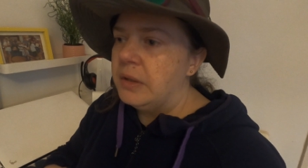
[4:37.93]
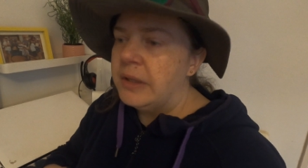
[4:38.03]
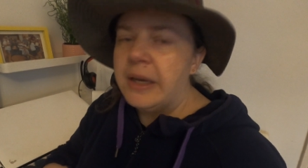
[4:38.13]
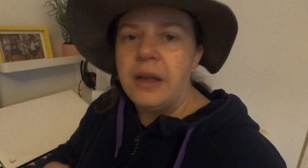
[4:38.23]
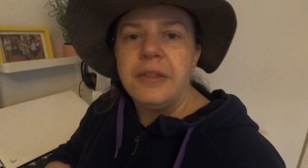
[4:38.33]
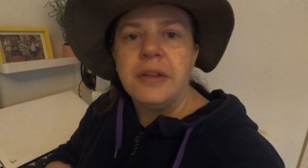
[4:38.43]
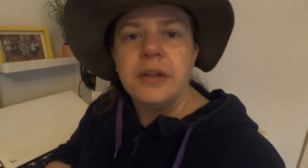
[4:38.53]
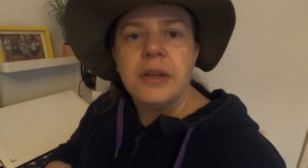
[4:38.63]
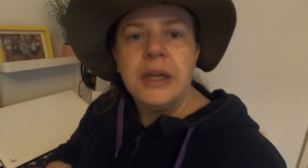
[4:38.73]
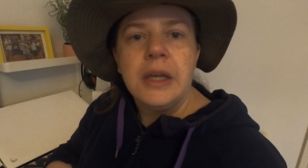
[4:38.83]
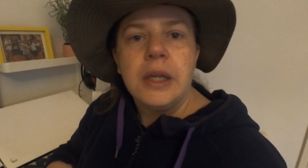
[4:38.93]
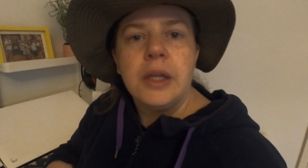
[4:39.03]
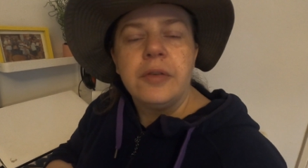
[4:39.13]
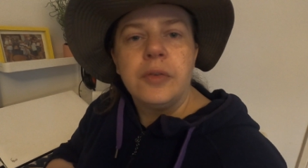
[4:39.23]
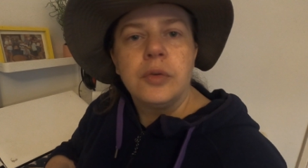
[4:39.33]
yeah, I think
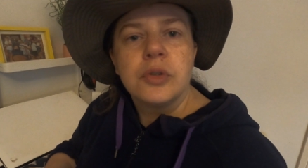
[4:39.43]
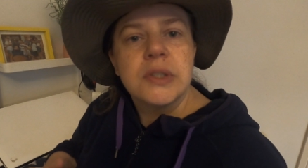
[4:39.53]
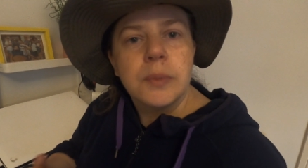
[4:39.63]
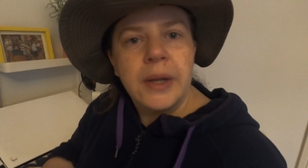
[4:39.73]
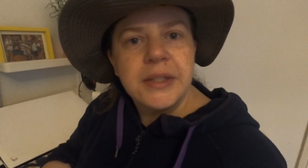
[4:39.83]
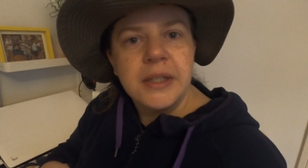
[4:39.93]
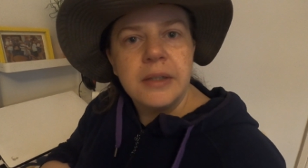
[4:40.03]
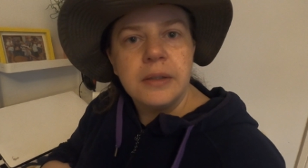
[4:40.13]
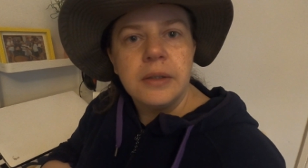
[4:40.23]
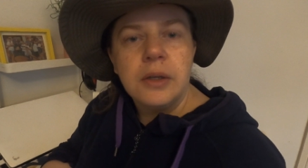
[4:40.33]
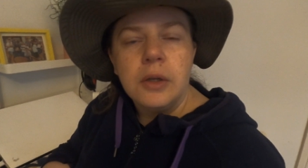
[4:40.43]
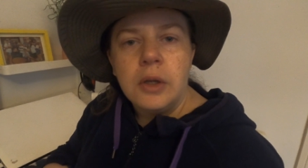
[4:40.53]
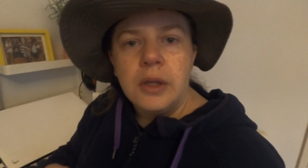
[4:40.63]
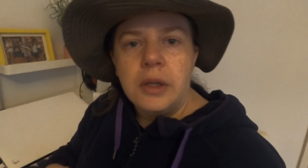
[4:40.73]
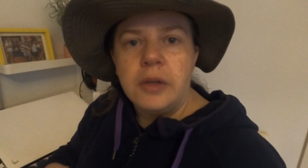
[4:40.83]
if you're not sweating,
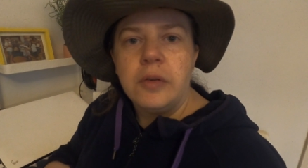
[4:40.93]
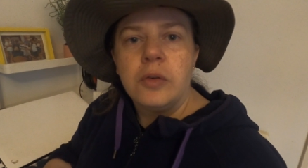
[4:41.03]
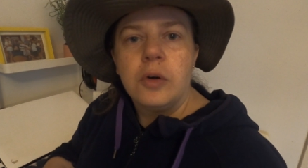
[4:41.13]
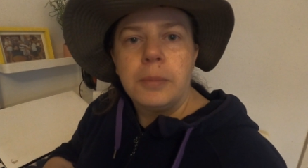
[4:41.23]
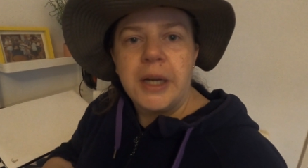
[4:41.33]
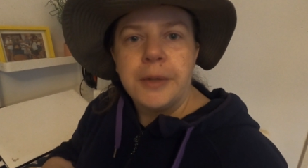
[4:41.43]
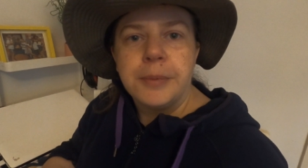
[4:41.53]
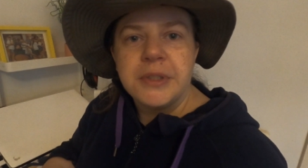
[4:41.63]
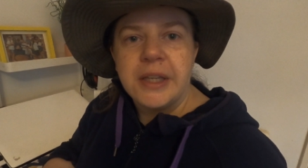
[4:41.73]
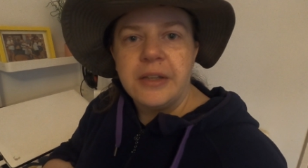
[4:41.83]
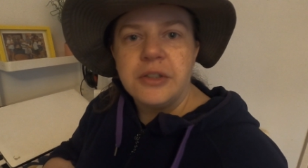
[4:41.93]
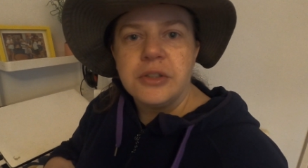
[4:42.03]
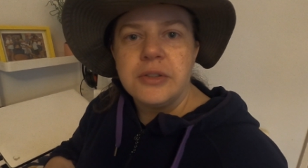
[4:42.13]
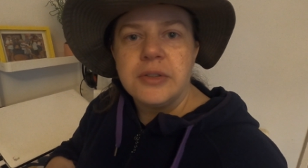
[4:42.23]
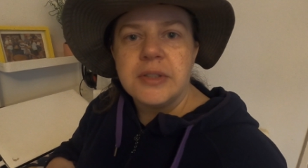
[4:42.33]
if you've got
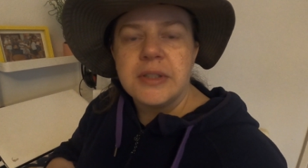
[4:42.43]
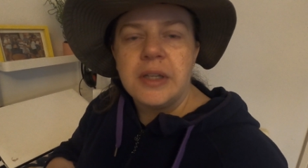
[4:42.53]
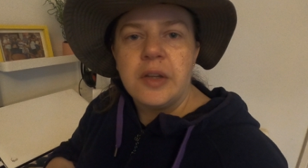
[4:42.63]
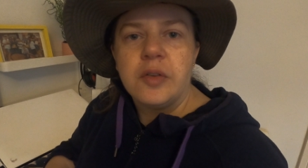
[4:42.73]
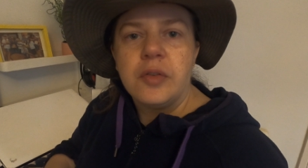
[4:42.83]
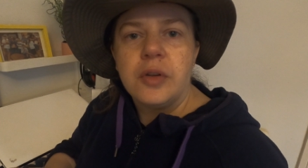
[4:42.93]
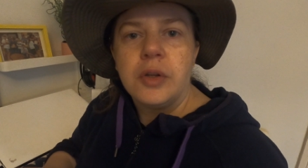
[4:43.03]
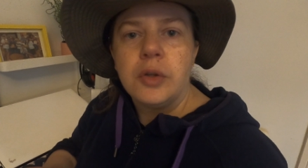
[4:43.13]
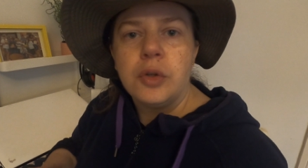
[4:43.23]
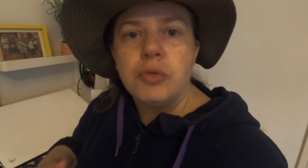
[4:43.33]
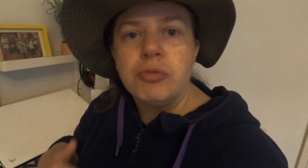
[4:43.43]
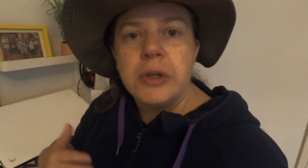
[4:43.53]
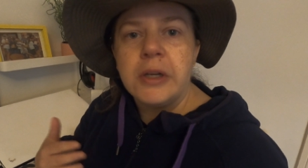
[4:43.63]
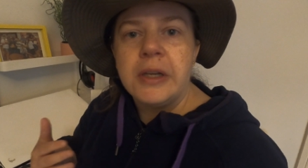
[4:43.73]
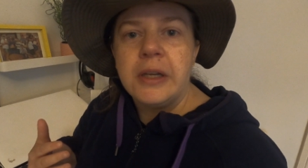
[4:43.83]
palpitations, if you
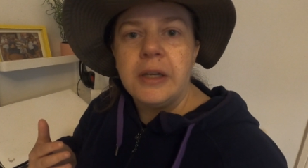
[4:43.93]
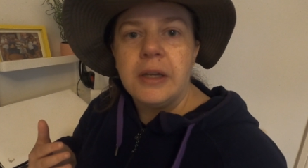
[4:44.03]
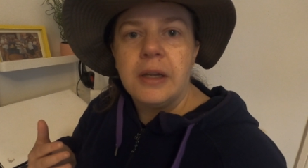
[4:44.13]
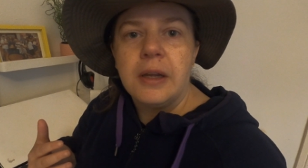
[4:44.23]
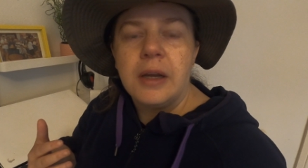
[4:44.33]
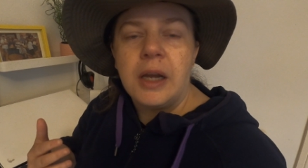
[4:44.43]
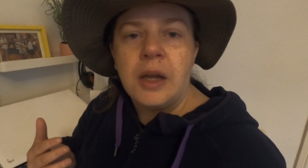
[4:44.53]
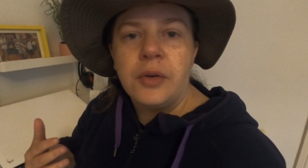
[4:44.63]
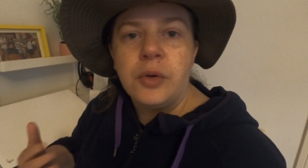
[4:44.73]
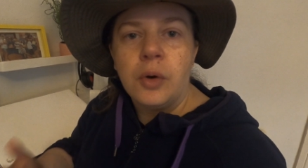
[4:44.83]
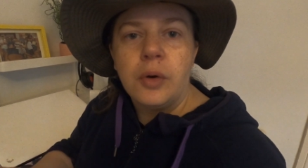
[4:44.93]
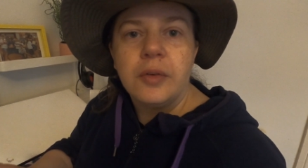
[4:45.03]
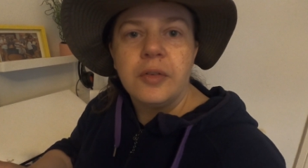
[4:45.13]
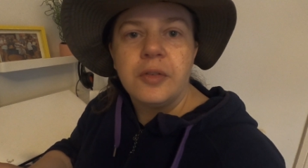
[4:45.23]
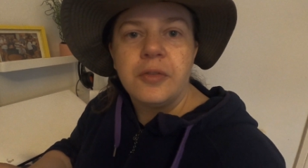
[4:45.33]
really are
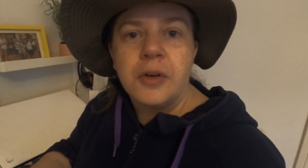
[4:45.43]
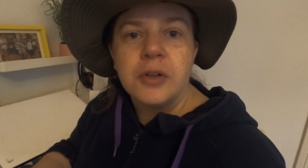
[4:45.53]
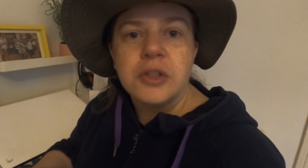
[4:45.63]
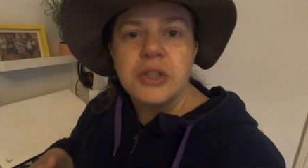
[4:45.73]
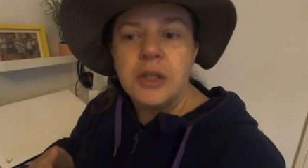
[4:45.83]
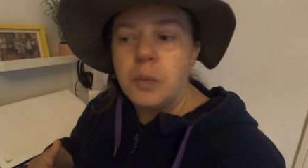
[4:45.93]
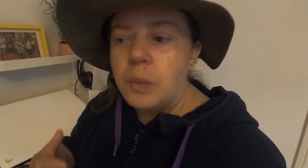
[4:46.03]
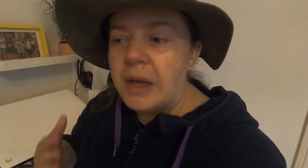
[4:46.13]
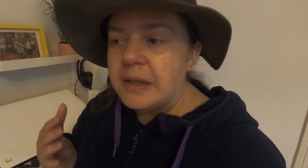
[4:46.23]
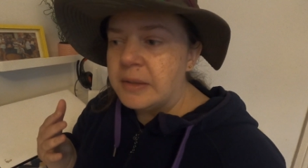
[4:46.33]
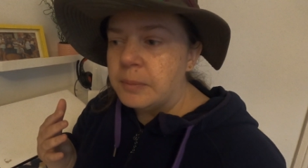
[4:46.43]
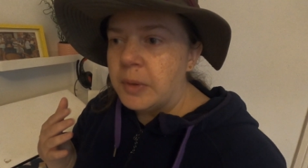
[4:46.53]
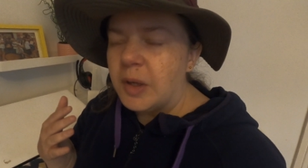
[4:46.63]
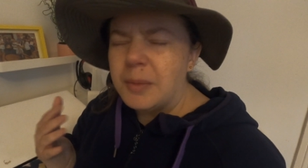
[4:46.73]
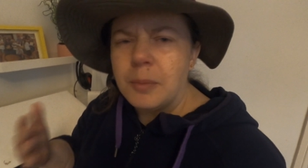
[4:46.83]
not functioning well and
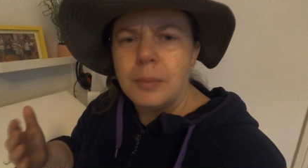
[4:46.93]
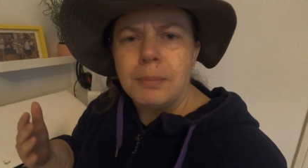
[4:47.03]
when I